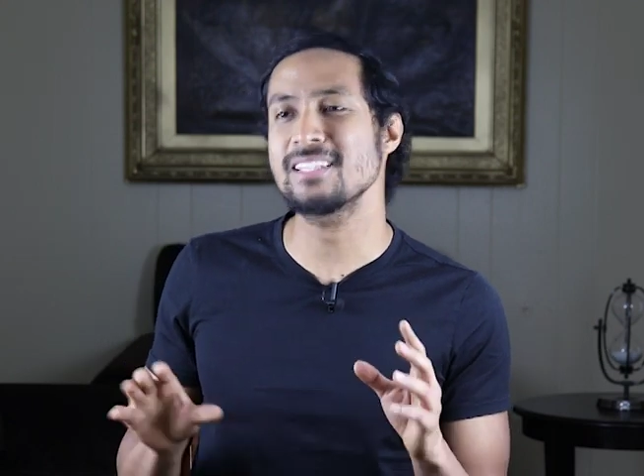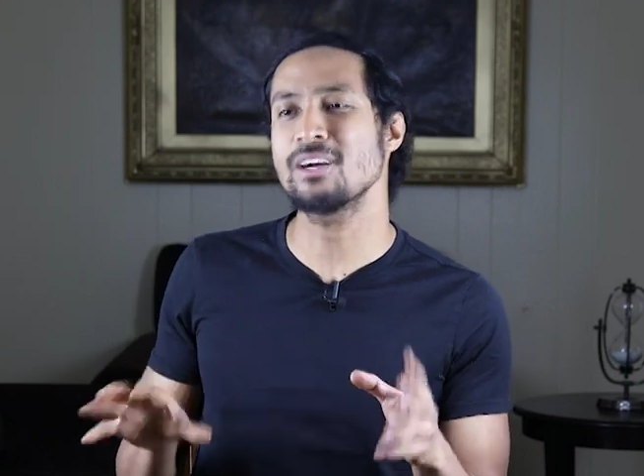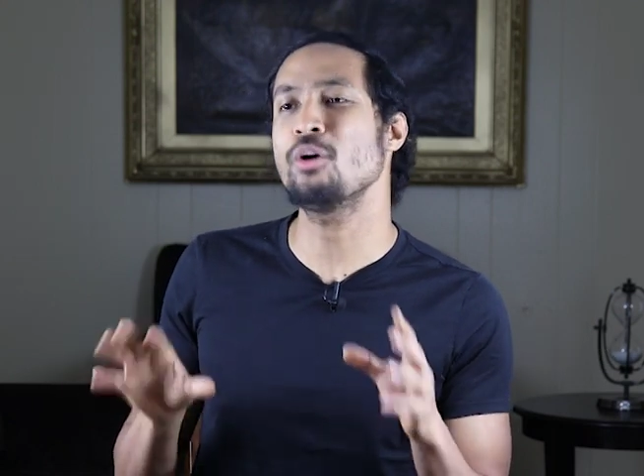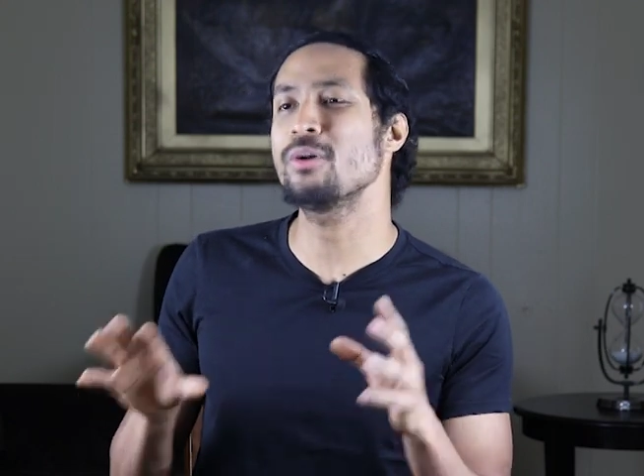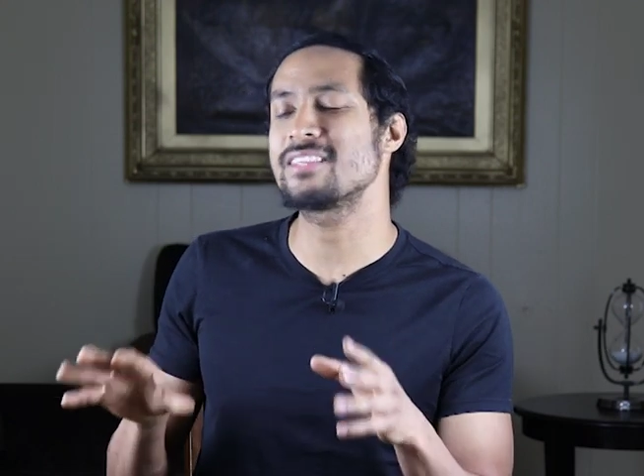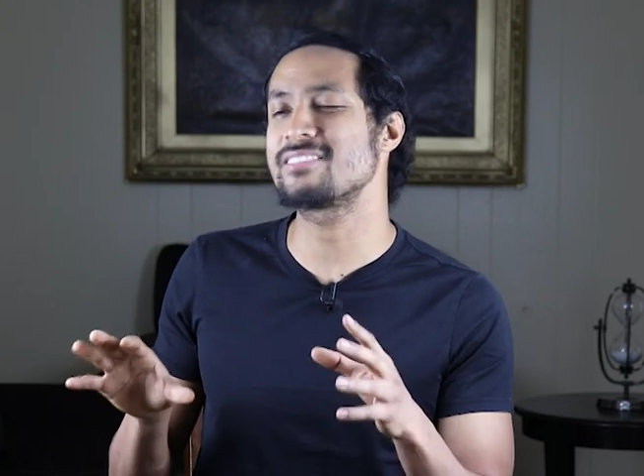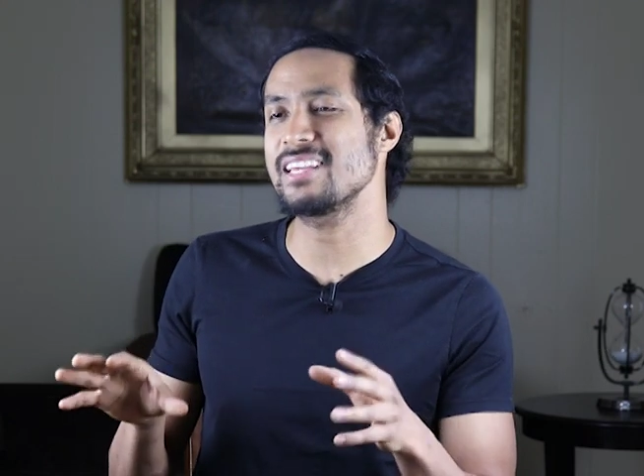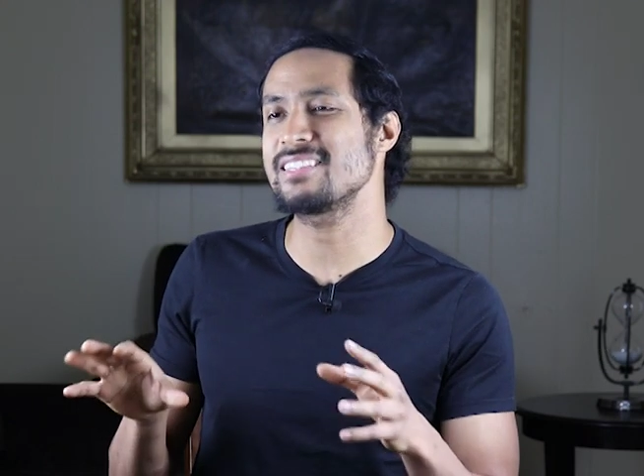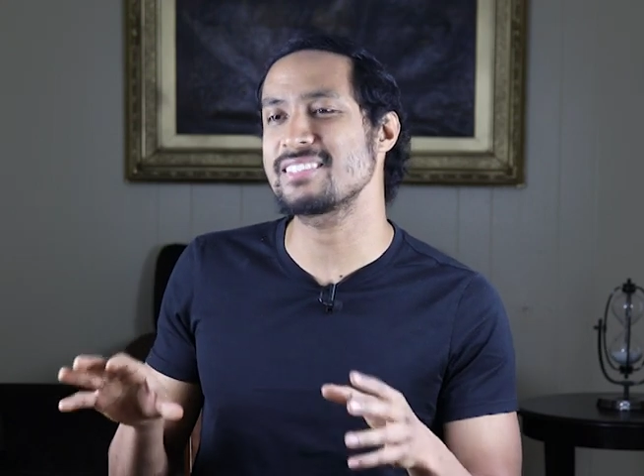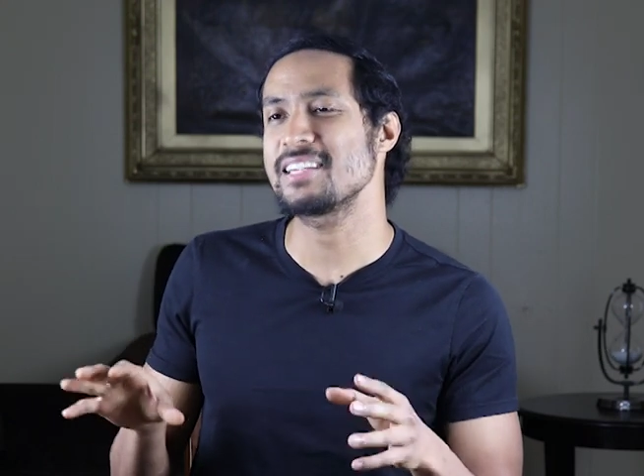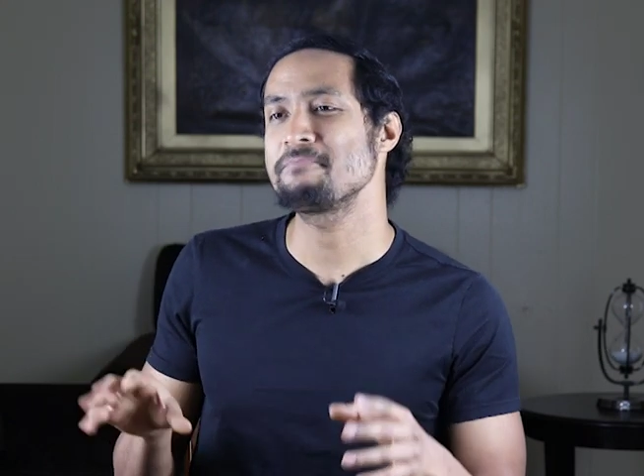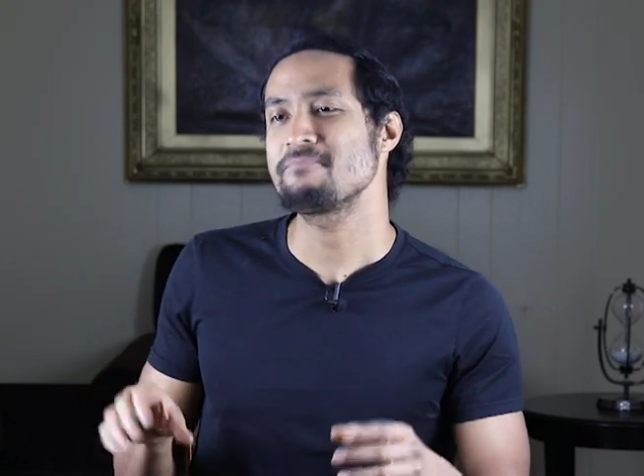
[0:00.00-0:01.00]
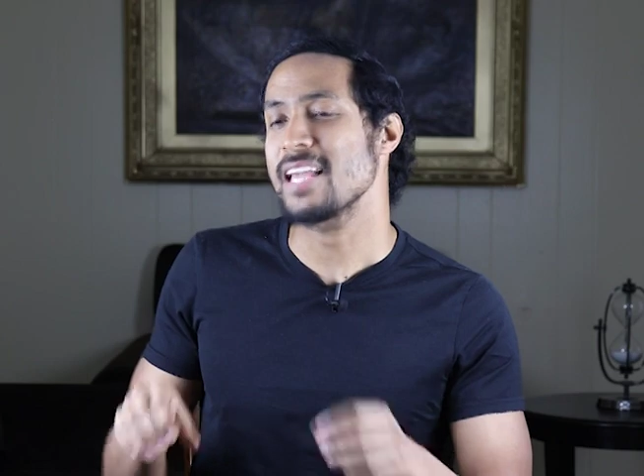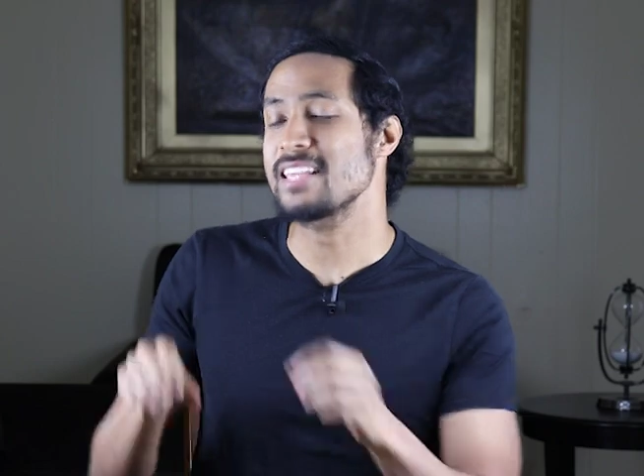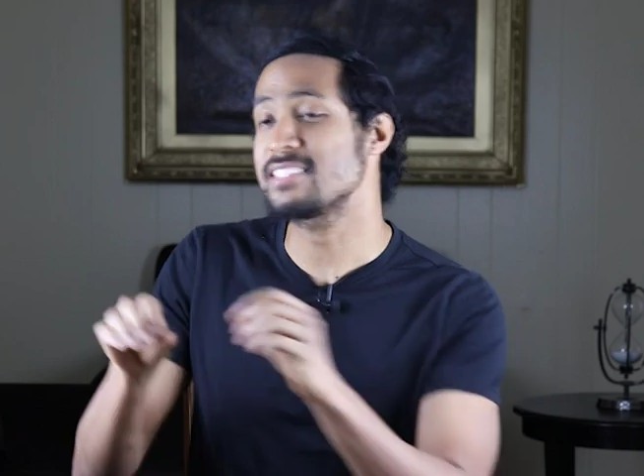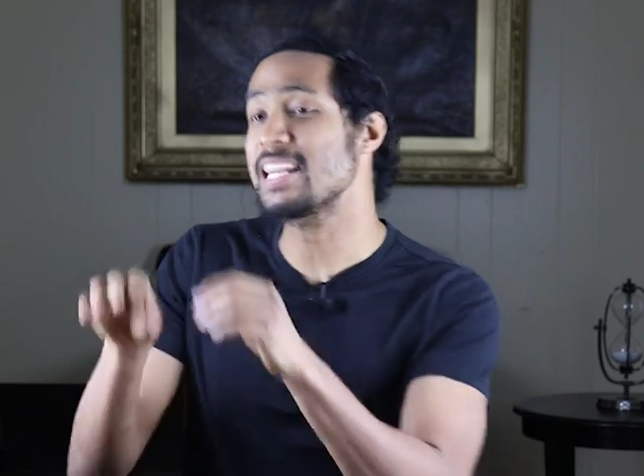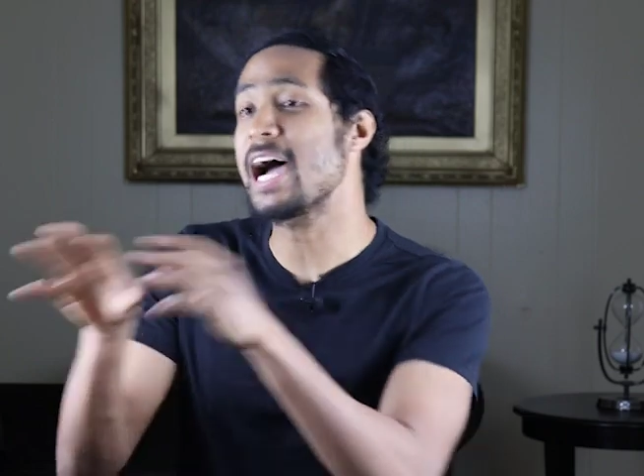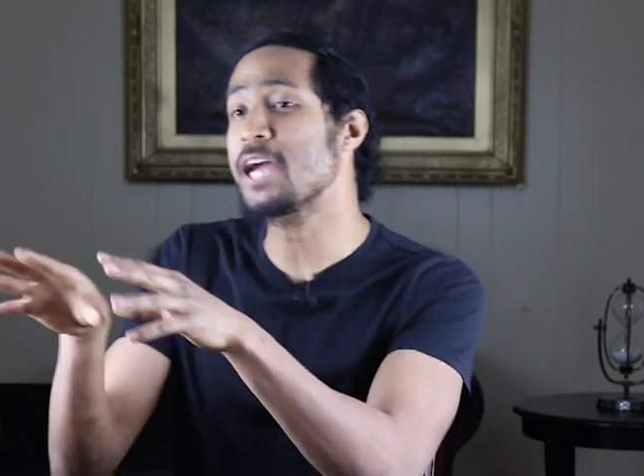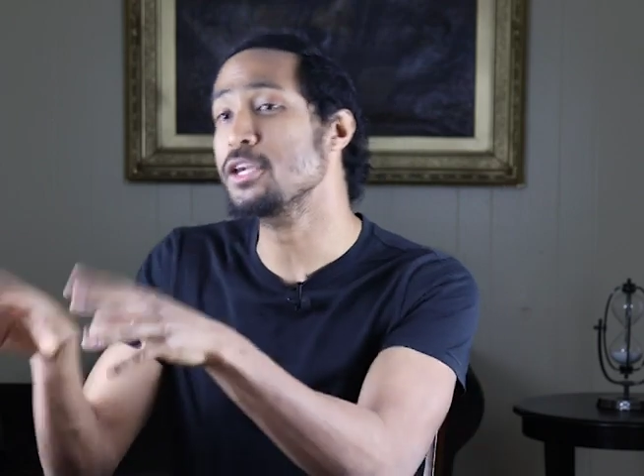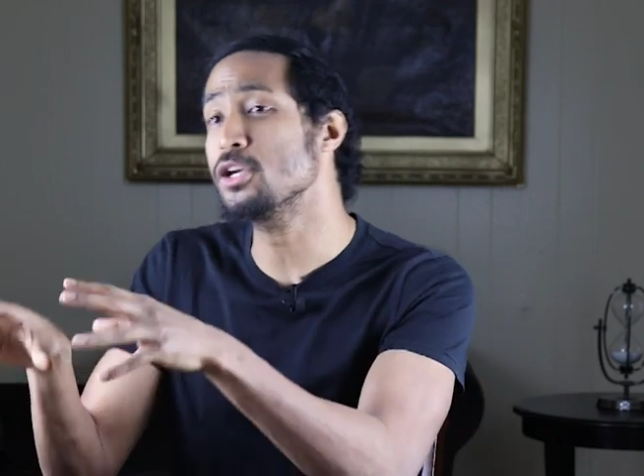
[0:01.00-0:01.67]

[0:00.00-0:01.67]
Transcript: no, it's, it's, it's not